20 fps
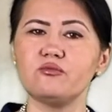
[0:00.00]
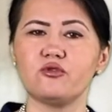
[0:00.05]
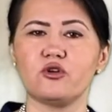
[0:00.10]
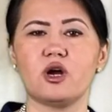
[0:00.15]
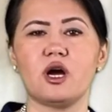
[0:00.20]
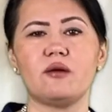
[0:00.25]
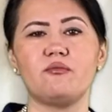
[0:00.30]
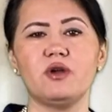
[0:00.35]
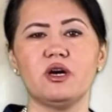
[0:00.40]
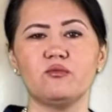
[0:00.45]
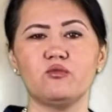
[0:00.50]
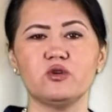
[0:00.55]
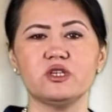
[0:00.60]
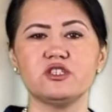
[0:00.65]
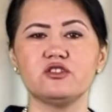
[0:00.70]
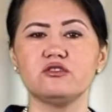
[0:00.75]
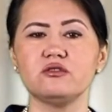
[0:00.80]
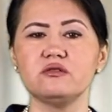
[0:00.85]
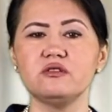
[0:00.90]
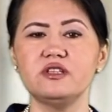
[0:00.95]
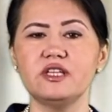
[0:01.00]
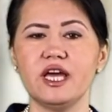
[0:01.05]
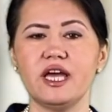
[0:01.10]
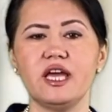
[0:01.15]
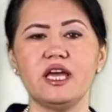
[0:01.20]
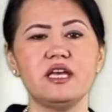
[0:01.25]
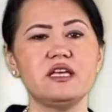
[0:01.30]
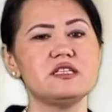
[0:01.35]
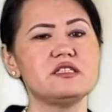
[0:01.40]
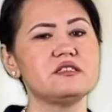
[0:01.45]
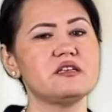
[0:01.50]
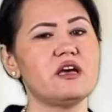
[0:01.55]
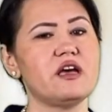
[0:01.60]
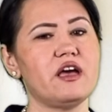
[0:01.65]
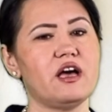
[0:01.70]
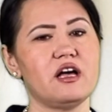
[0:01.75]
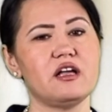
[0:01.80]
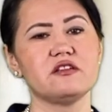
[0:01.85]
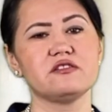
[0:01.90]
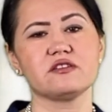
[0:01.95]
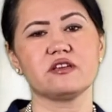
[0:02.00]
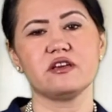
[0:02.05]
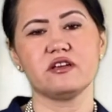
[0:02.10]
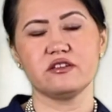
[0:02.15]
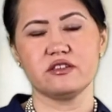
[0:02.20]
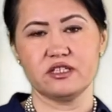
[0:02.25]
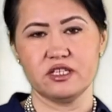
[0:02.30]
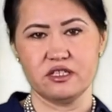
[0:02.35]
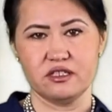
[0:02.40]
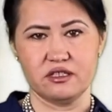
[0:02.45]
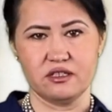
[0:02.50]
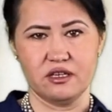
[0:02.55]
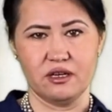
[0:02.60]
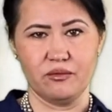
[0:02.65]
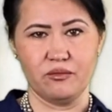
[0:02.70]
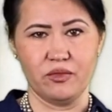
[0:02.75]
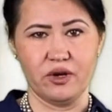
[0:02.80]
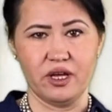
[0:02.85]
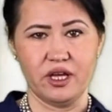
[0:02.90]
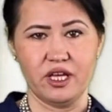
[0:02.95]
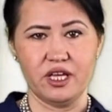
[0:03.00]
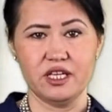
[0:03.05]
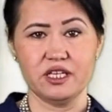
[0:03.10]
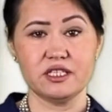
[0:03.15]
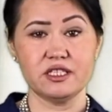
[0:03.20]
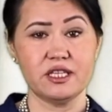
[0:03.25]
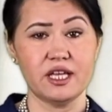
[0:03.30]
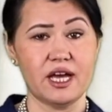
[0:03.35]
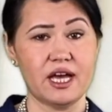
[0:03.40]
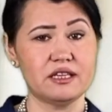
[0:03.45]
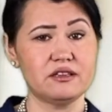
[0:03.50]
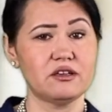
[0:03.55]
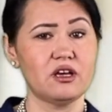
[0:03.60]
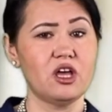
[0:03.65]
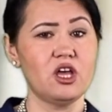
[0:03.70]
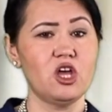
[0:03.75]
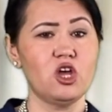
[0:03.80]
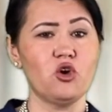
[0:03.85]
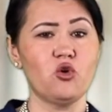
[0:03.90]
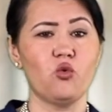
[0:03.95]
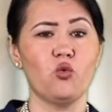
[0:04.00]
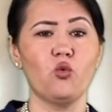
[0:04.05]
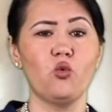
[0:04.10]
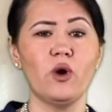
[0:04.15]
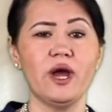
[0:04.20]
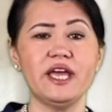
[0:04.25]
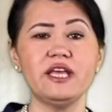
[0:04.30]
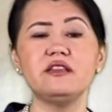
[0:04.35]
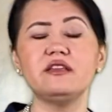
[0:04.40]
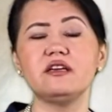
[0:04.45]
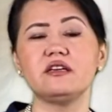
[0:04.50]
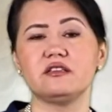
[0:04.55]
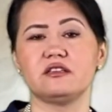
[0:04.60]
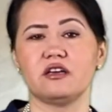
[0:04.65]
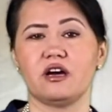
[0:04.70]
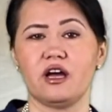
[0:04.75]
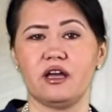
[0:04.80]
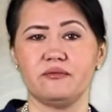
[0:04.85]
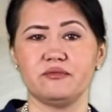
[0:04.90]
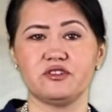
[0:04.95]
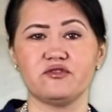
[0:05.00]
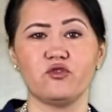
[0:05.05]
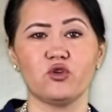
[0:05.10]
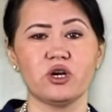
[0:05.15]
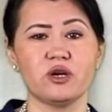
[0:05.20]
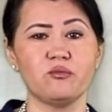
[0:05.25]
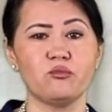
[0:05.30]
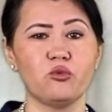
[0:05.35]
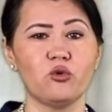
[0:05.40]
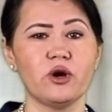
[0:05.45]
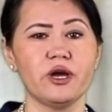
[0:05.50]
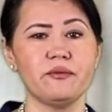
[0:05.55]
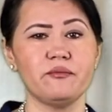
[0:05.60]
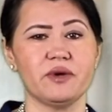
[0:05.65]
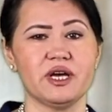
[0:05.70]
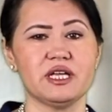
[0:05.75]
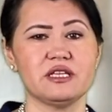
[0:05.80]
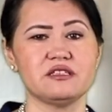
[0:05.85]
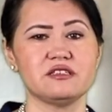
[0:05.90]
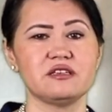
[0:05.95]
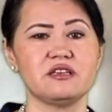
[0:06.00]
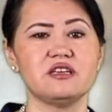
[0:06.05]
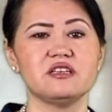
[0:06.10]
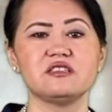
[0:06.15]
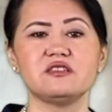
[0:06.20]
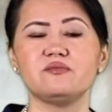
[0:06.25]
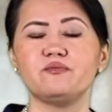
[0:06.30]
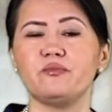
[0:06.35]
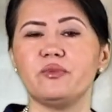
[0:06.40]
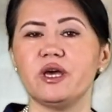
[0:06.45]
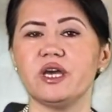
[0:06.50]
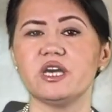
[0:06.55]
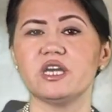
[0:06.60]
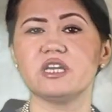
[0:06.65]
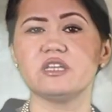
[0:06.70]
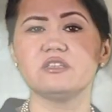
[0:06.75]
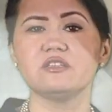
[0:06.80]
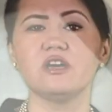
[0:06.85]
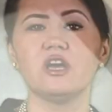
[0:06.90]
problem with today's healthcare system is that waiting times for appointments is paired